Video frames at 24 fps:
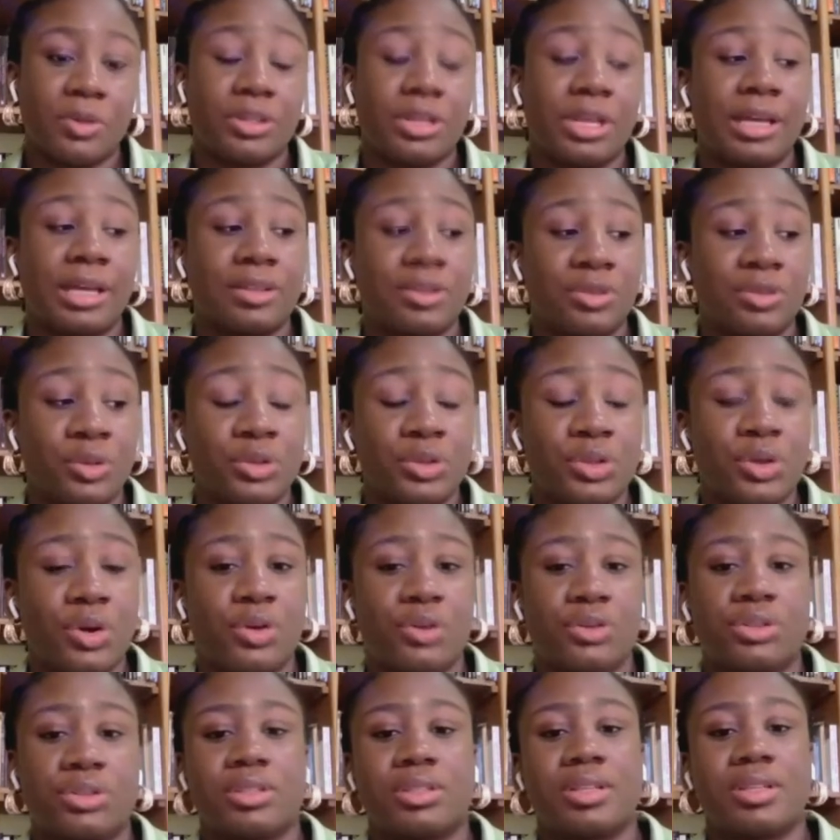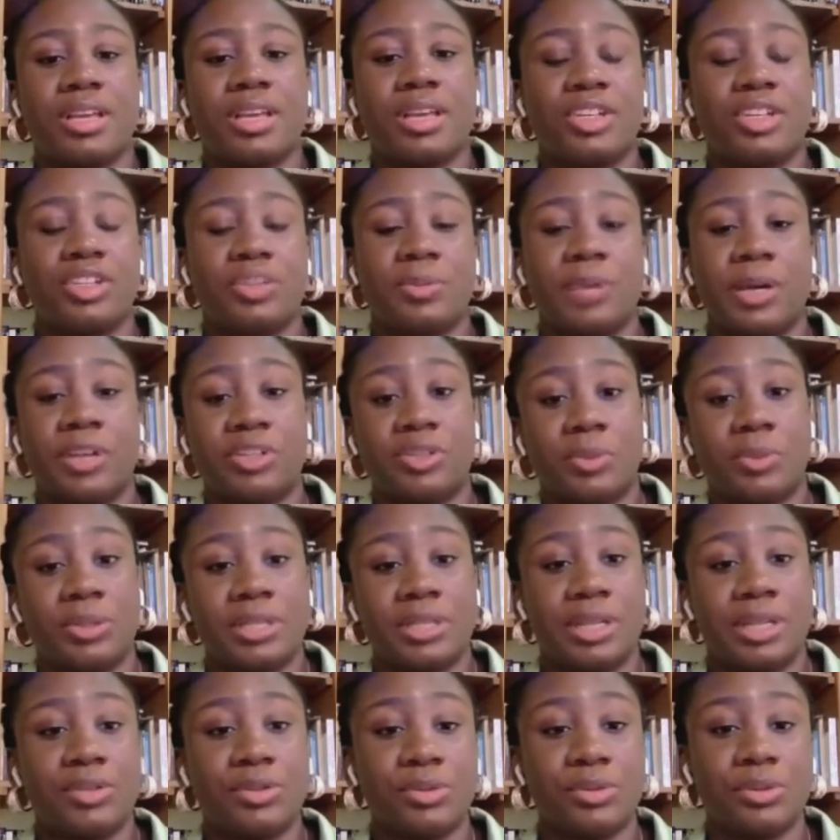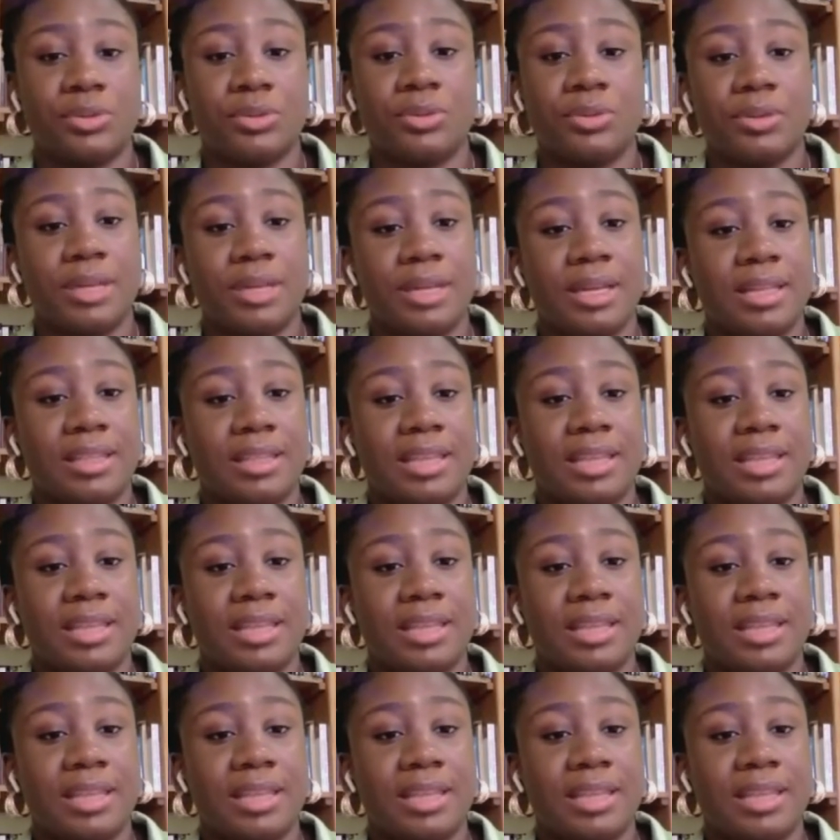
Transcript: But those costs should be attributed to